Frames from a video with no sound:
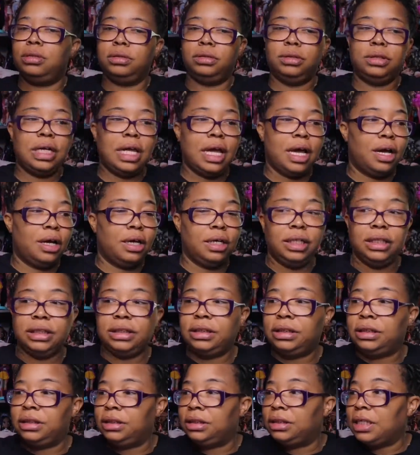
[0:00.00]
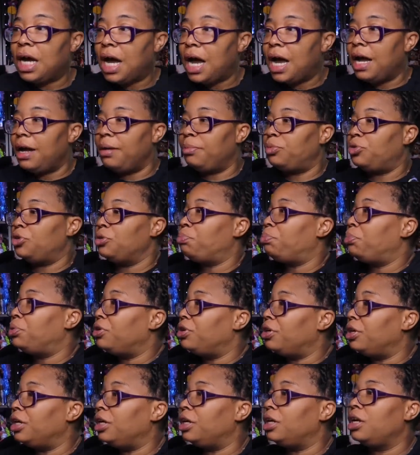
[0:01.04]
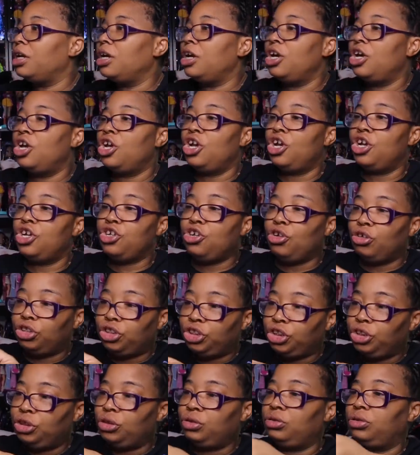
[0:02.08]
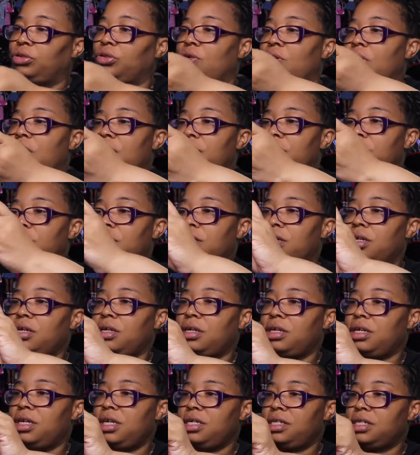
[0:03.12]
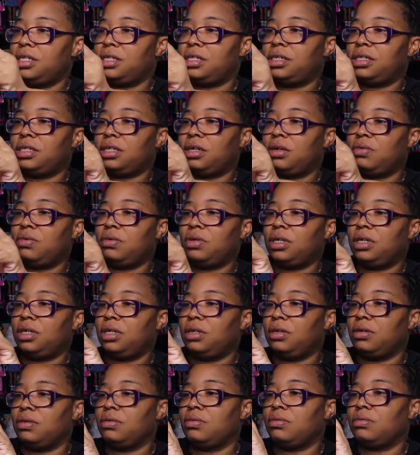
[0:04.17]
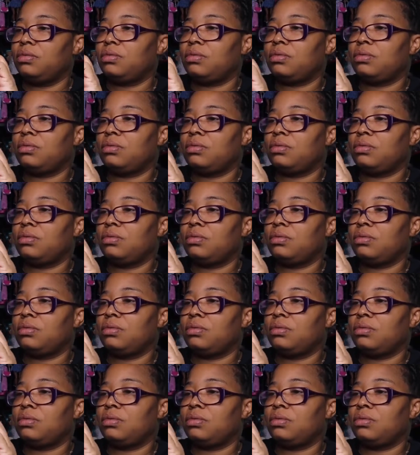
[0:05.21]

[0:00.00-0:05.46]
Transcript: Now, it's time to put your shoes on. This is so cute.